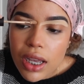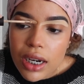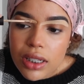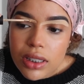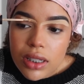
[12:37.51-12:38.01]
And
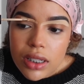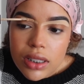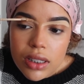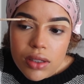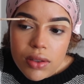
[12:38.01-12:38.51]
it's good
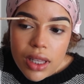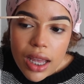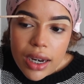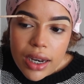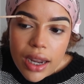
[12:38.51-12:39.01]
to do
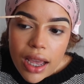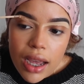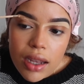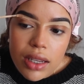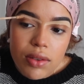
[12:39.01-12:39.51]
that
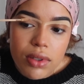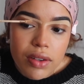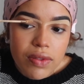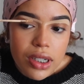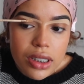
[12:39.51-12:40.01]
now, like when you're
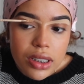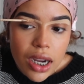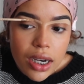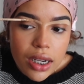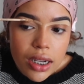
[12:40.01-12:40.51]
first
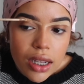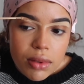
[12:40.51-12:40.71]
starting,